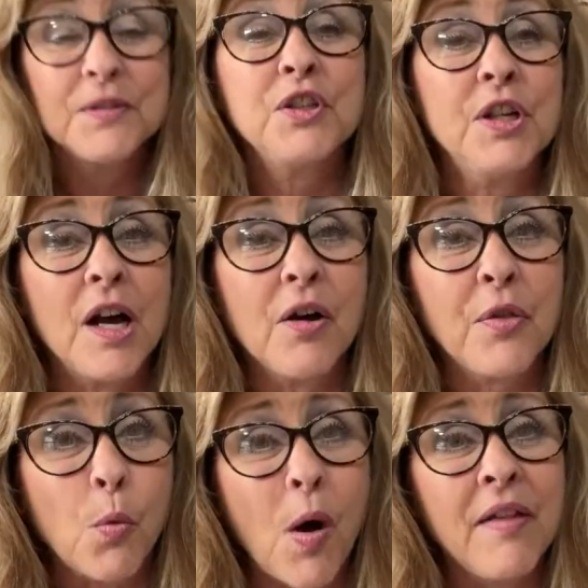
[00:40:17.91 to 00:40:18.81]
You know,
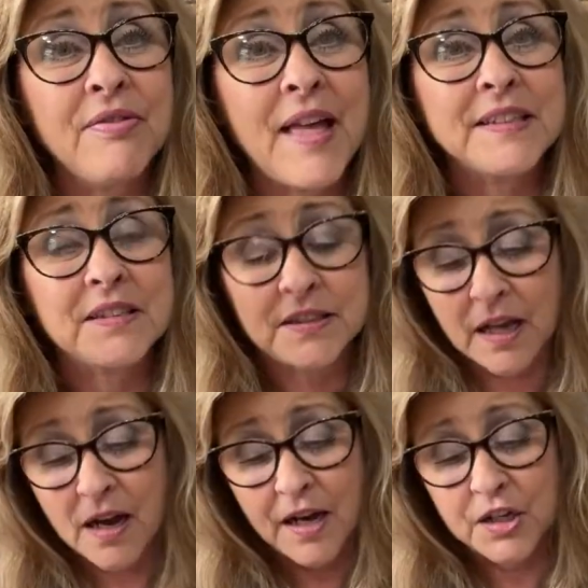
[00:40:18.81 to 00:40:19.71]
the one that's,
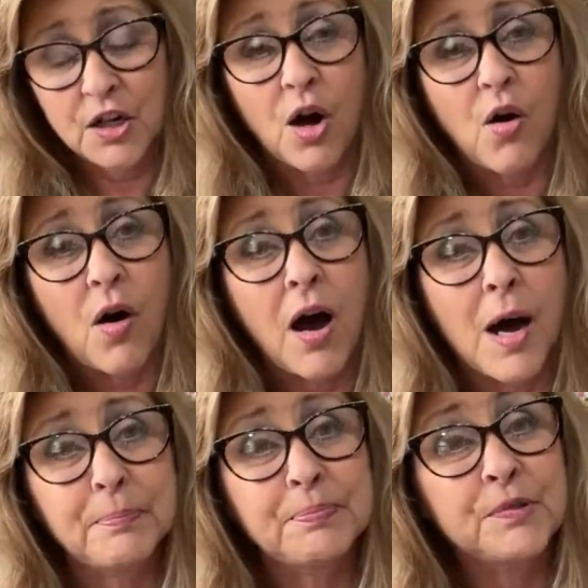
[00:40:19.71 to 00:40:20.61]
uh, you know,
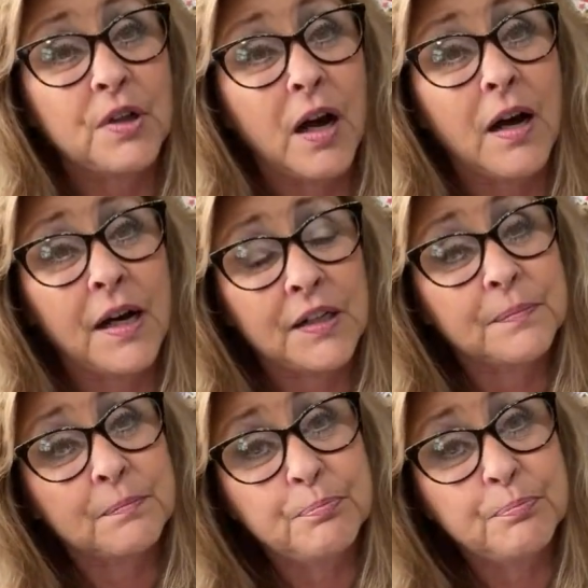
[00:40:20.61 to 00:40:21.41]
up uh,